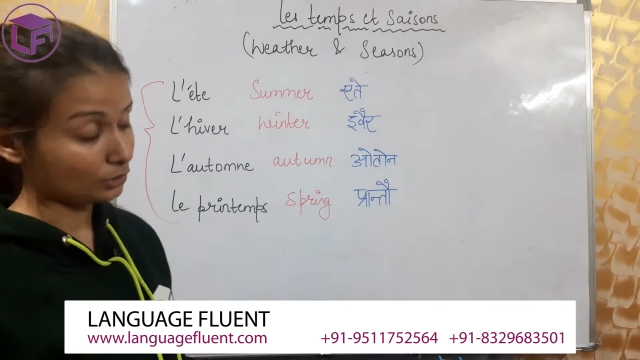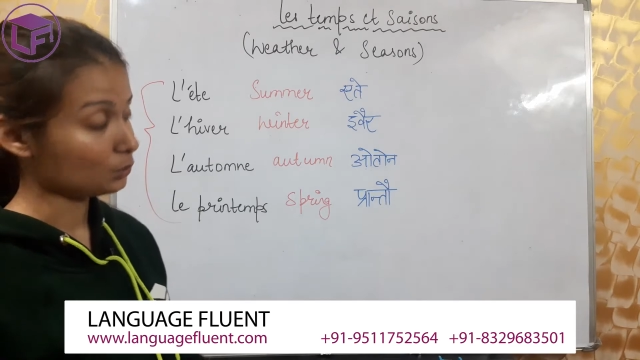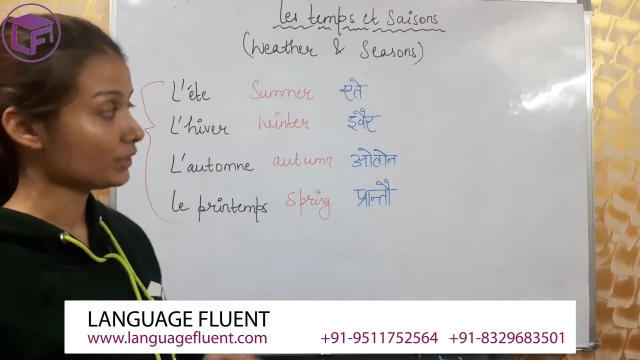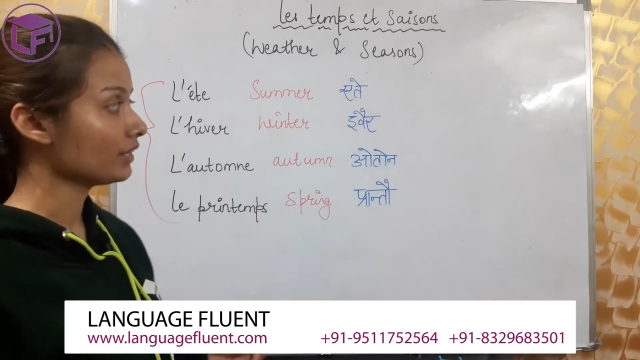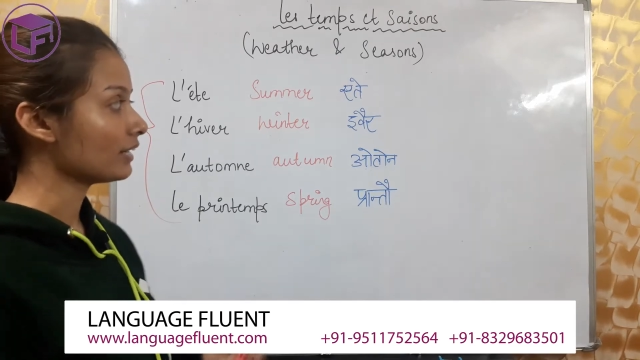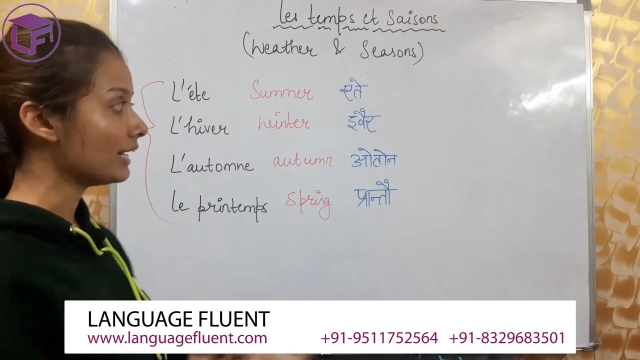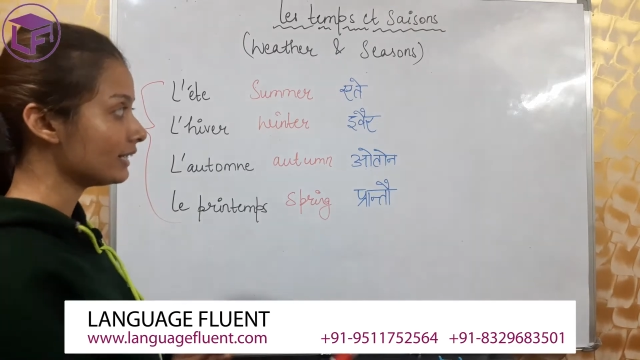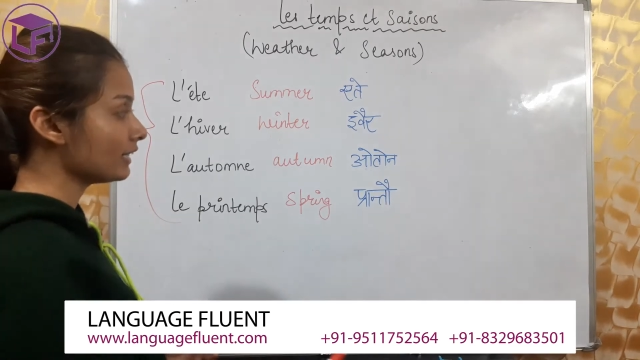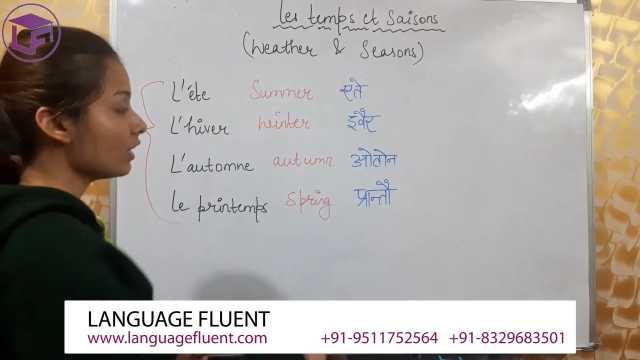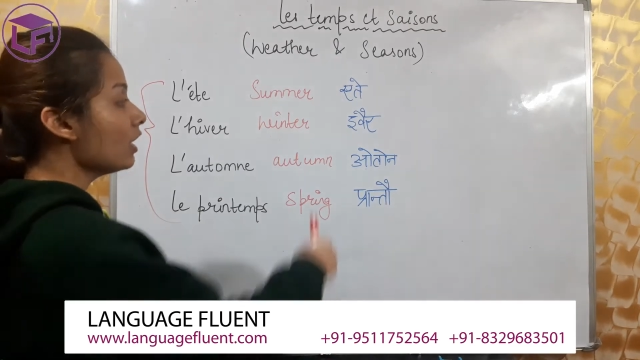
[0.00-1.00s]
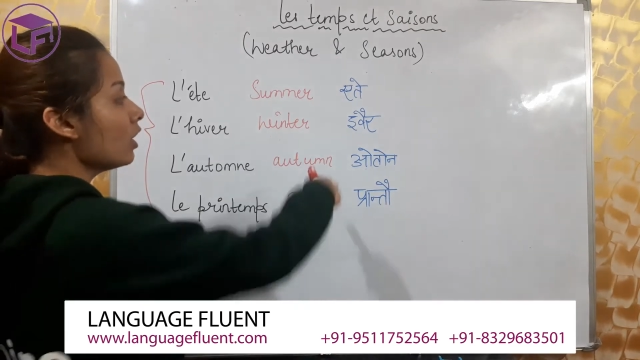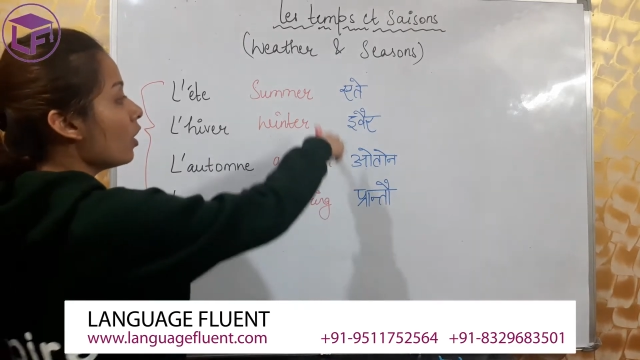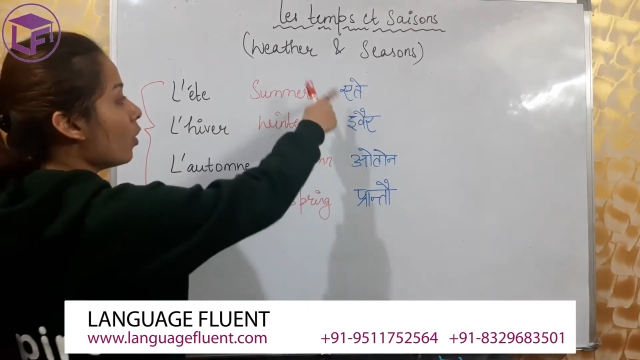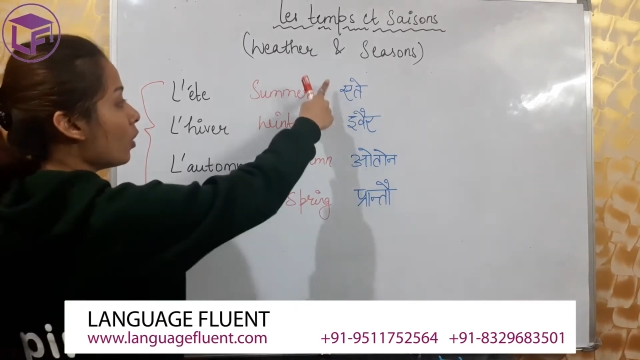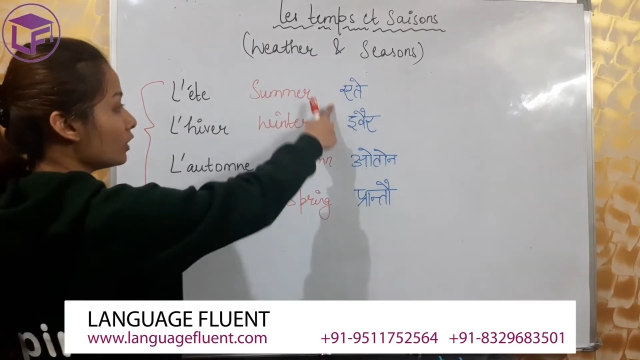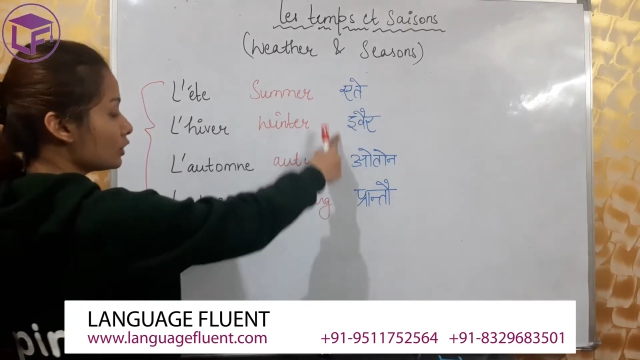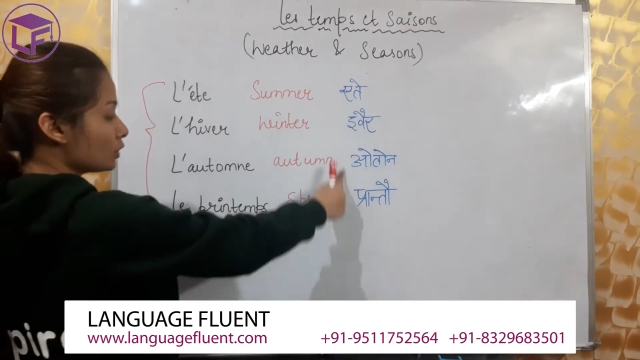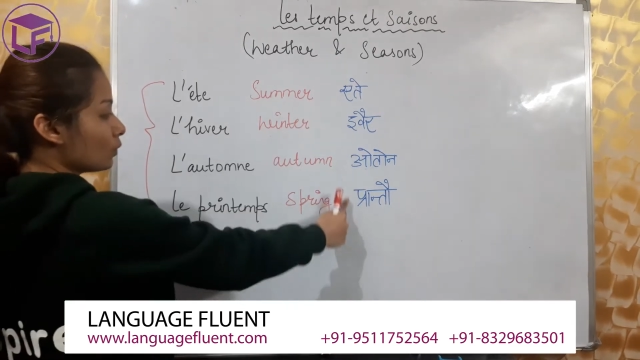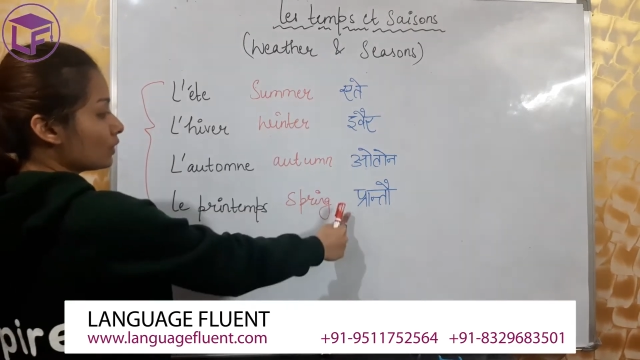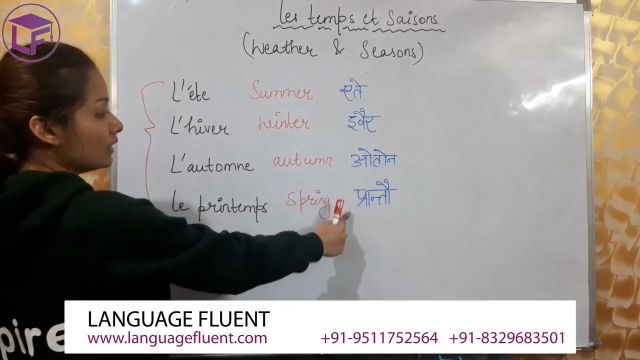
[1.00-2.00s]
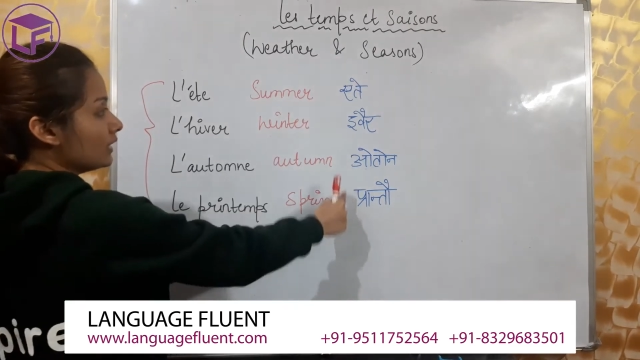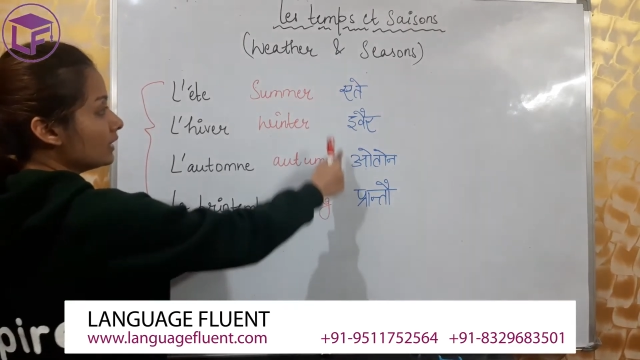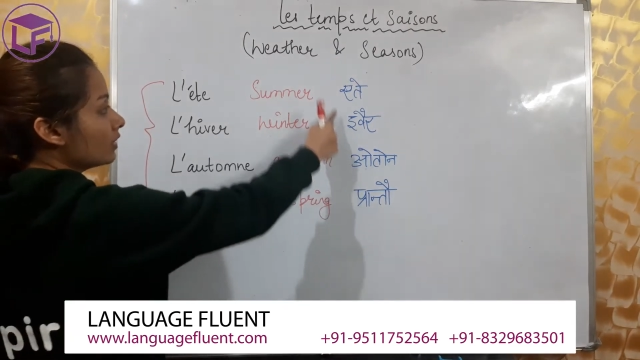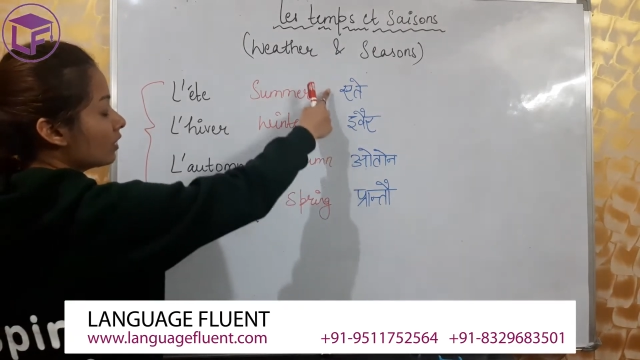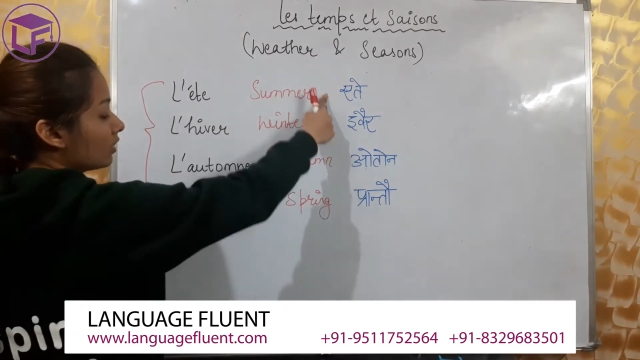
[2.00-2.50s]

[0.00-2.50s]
You can write it also the